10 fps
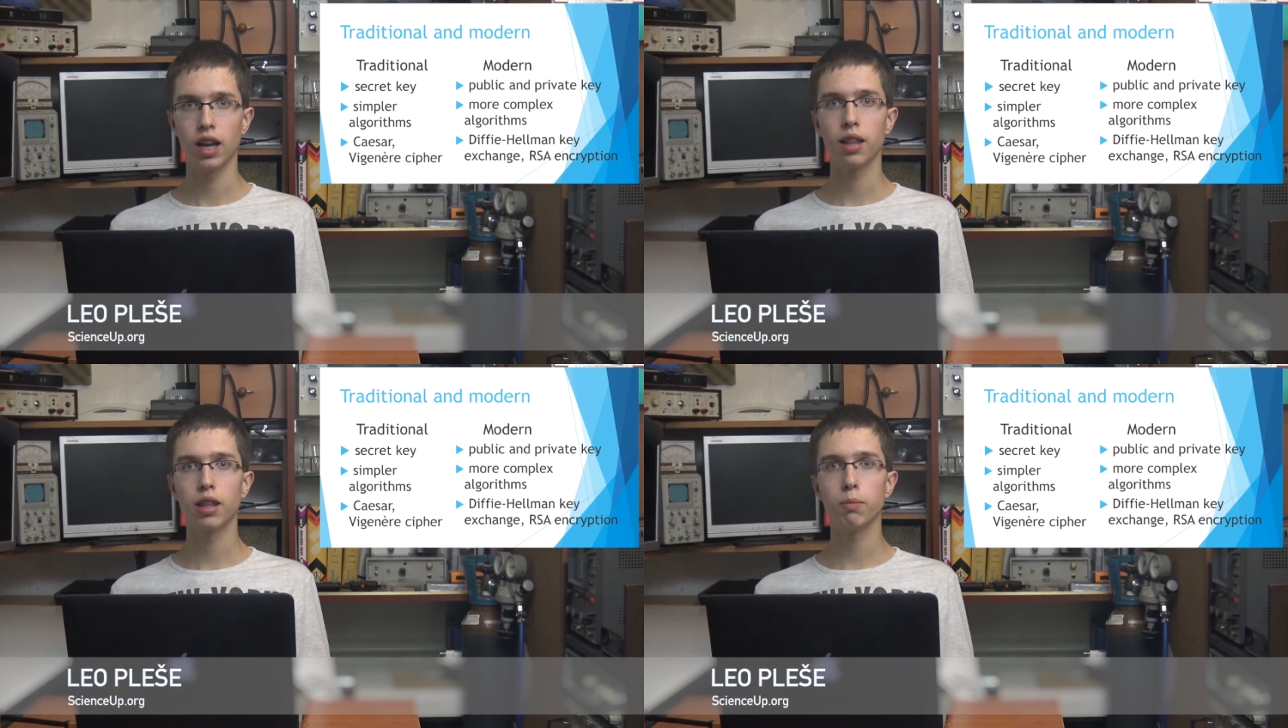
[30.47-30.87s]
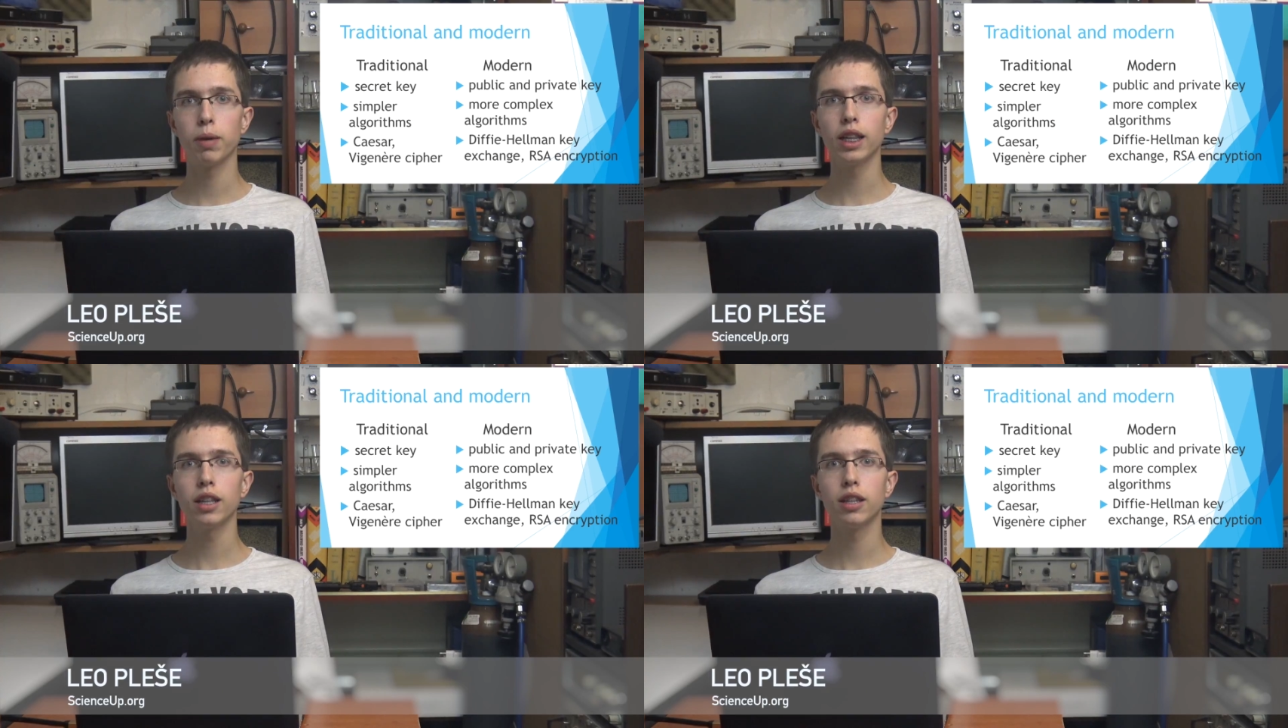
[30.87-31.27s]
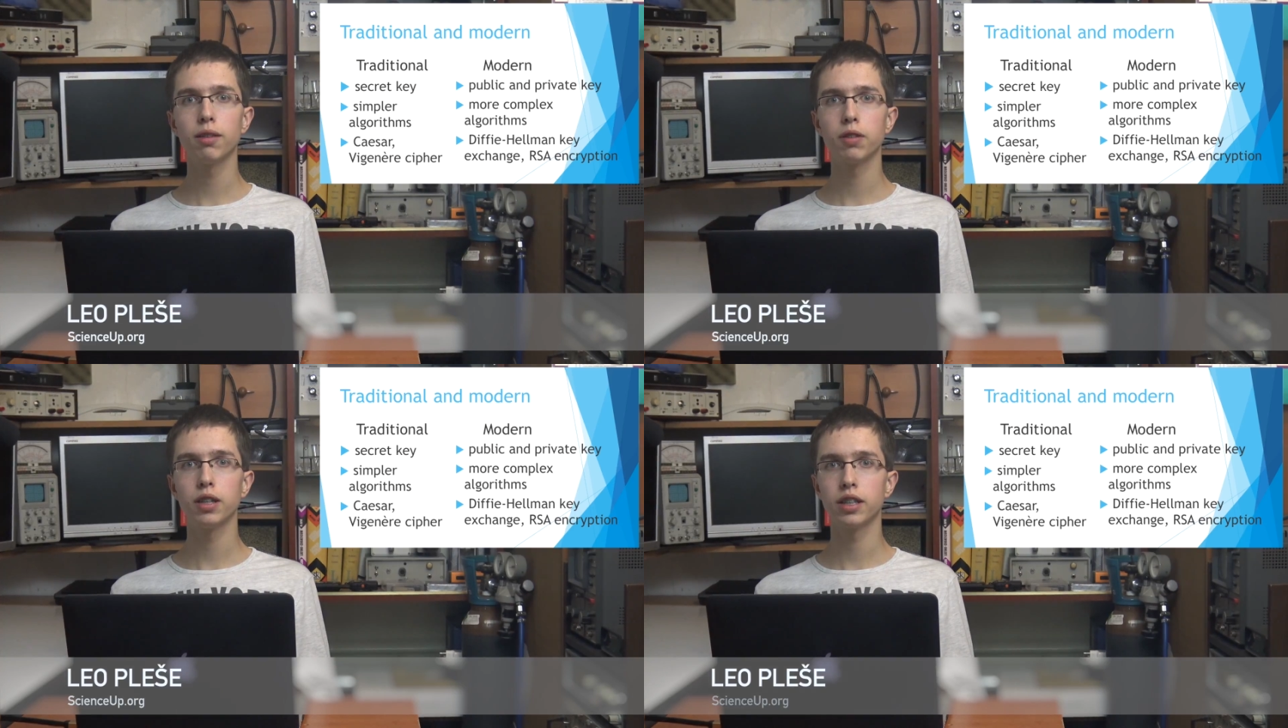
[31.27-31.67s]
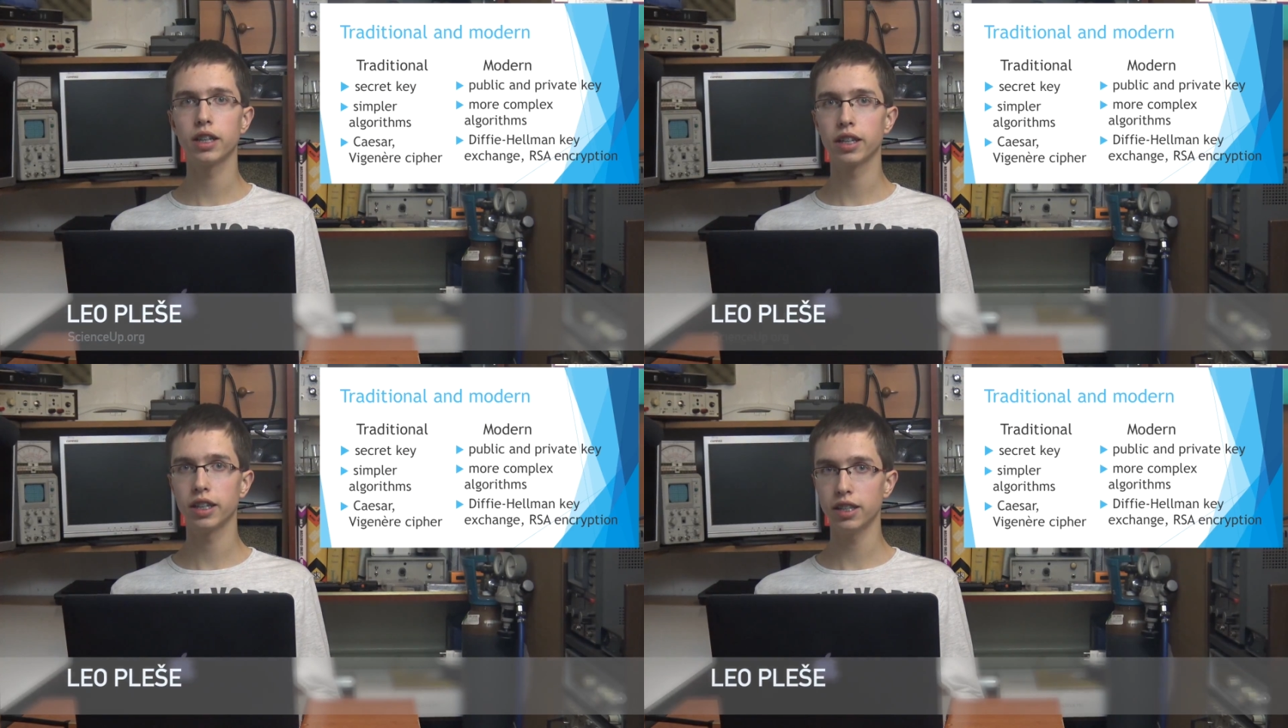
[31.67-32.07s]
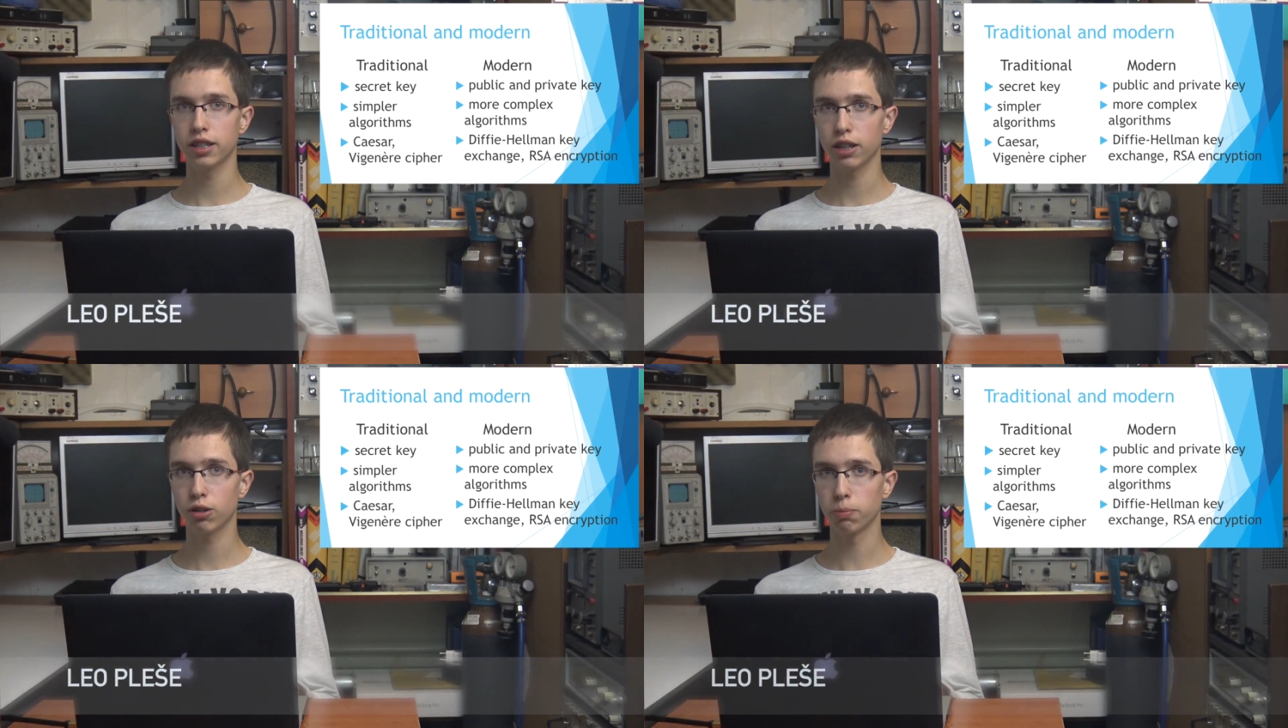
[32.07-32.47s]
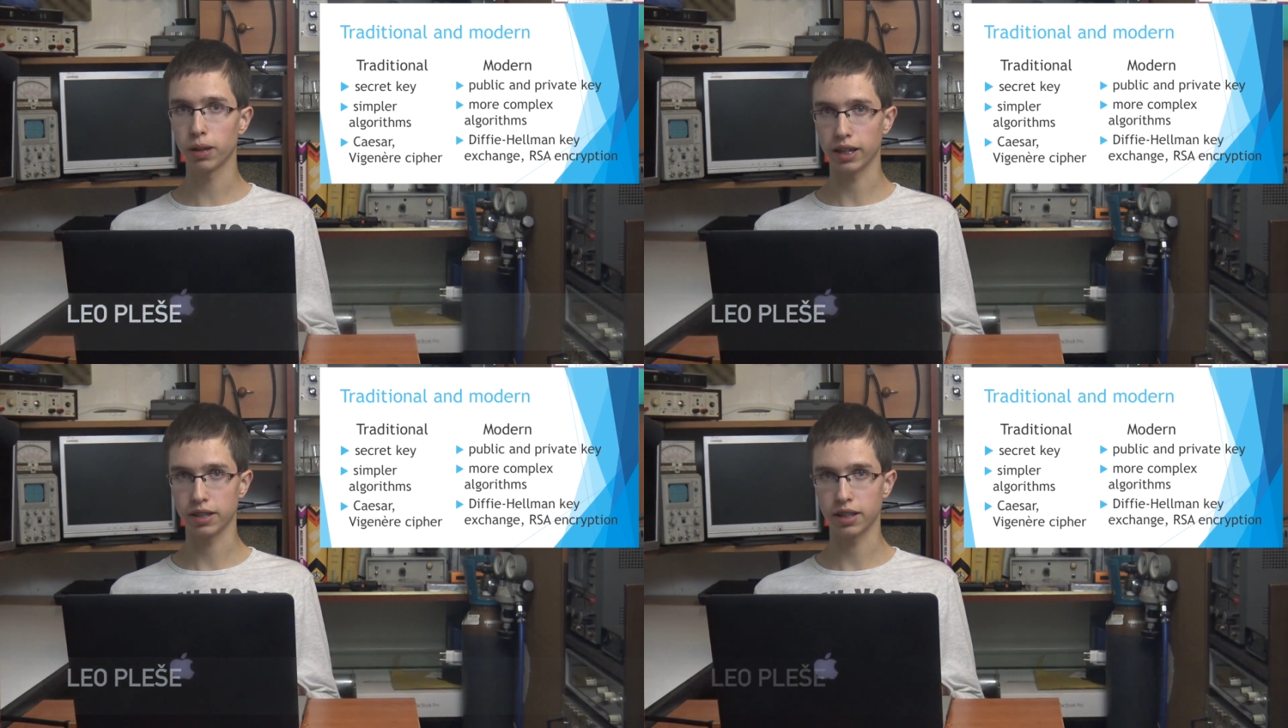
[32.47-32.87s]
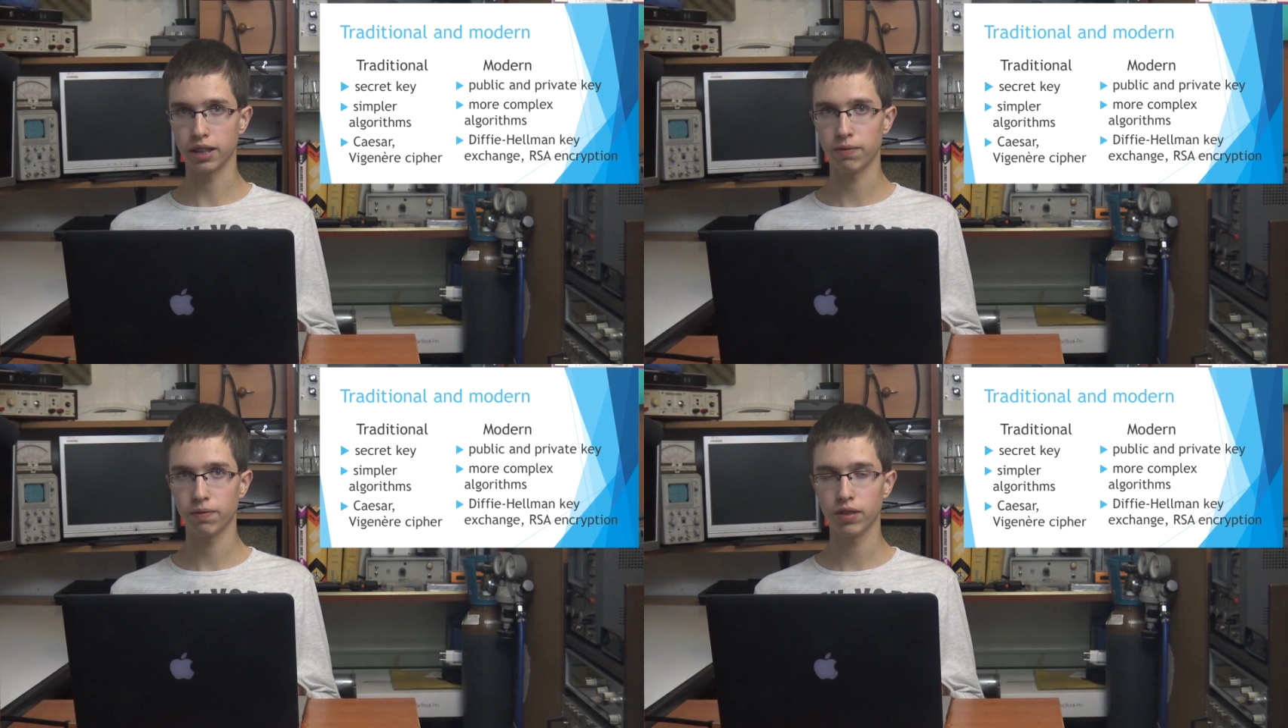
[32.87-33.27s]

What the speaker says: They mainly differ in their keys and complexity.